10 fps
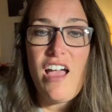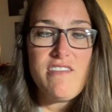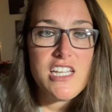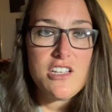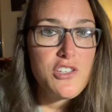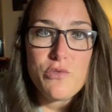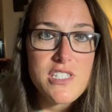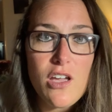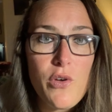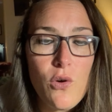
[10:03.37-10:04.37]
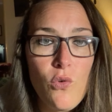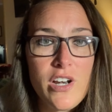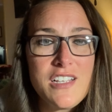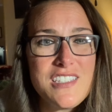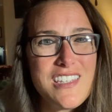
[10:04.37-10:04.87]
having a clue what's going on
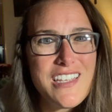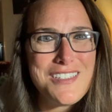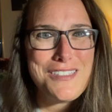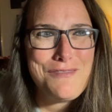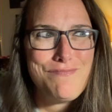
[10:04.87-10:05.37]
is, is